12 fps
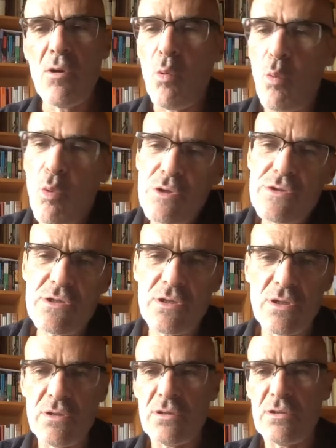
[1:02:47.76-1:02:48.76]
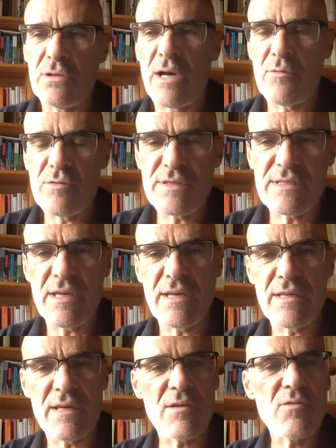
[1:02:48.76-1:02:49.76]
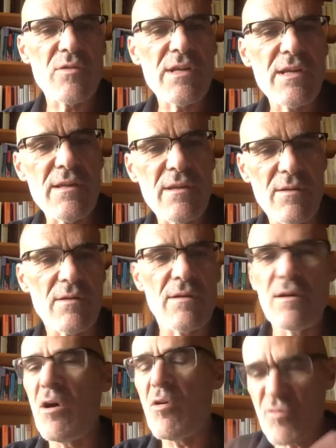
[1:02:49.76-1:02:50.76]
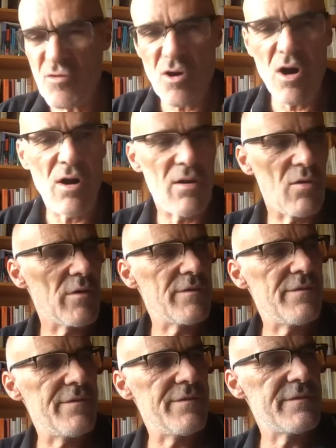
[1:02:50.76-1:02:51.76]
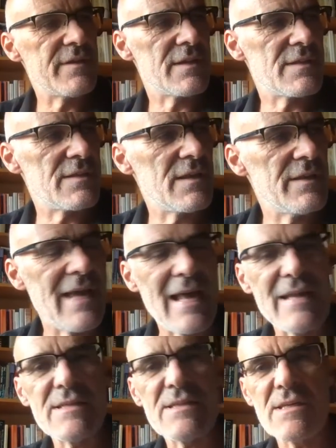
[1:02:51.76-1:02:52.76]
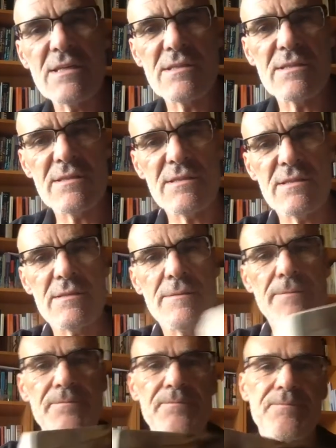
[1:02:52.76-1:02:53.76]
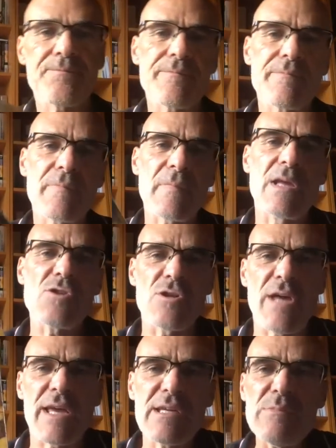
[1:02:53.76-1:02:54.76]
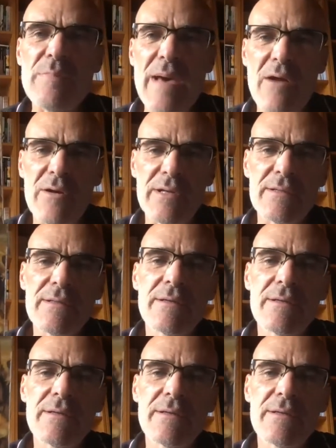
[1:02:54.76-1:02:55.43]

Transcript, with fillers: would, uh, I would say, agree overall with this analysis. John Ikenberry,